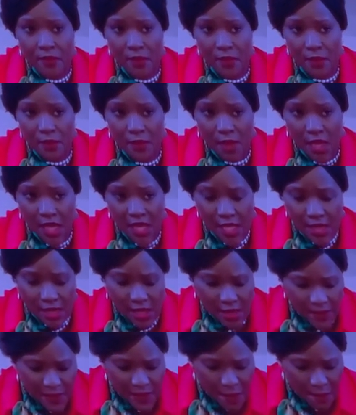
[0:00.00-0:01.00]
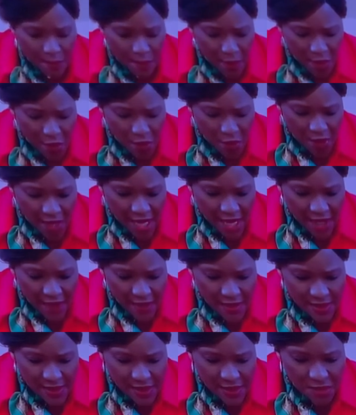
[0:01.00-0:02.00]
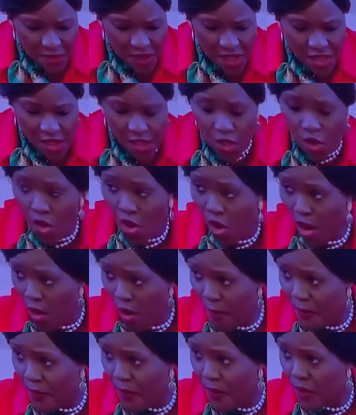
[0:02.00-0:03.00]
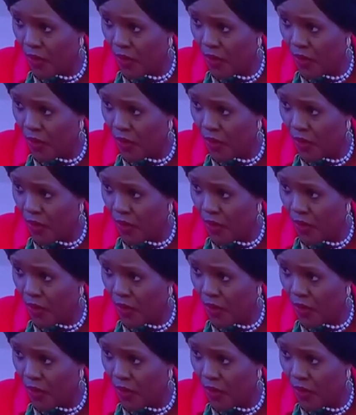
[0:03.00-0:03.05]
In December, we had the CBD COP,